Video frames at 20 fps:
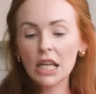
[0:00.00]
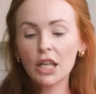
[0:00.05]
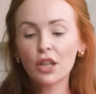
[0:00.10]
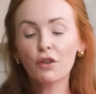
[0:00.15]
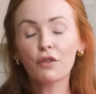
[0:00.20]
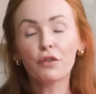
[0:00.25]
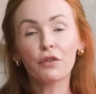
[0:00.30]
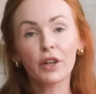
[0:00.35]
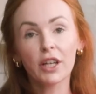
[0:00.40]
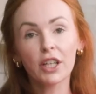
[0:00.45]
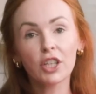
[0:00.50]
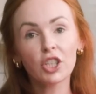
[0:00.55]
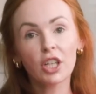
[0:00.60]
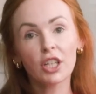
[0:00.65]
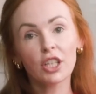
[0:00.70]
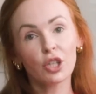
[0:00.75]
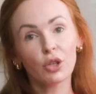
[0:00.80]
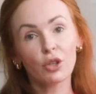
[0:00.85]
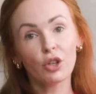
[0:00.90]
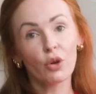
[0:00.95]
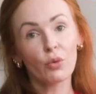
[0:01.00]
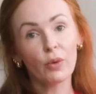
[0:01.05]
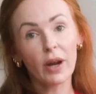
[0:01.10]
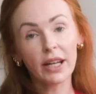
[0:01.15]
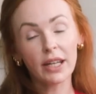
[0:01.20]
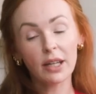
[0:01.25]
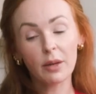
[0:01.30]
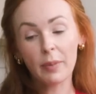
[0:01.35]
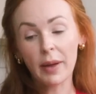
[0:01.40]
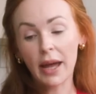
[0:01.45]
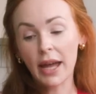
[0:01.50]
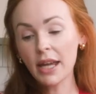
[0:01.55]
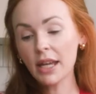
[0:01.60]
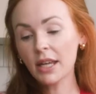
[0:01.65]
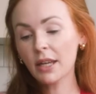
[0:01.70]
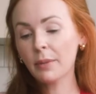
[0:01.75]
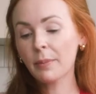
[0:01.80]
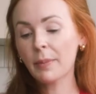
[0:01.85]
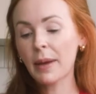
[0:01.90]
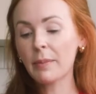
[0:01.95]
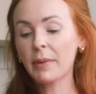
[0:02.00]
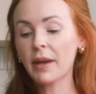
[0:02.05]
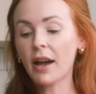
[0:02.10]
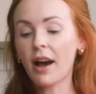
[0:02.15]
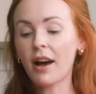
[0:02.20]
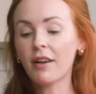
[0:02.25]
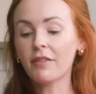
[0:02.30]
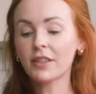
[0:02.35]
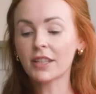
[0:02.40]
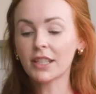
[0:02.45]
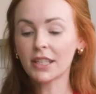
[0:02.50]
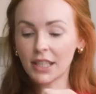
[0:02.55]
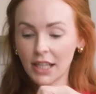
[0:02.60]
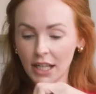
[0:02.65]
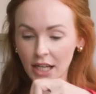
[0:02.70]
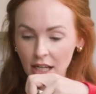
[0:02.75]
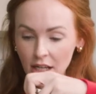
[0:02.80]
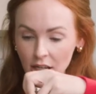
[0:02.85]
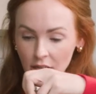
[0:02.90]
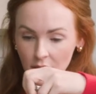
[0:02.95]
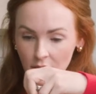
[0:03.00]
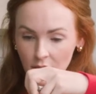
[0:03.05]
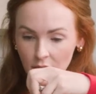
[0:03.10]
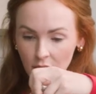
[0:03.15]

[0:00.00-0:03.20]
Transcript: in the fridge until you're ready to bake, maybe after dinner.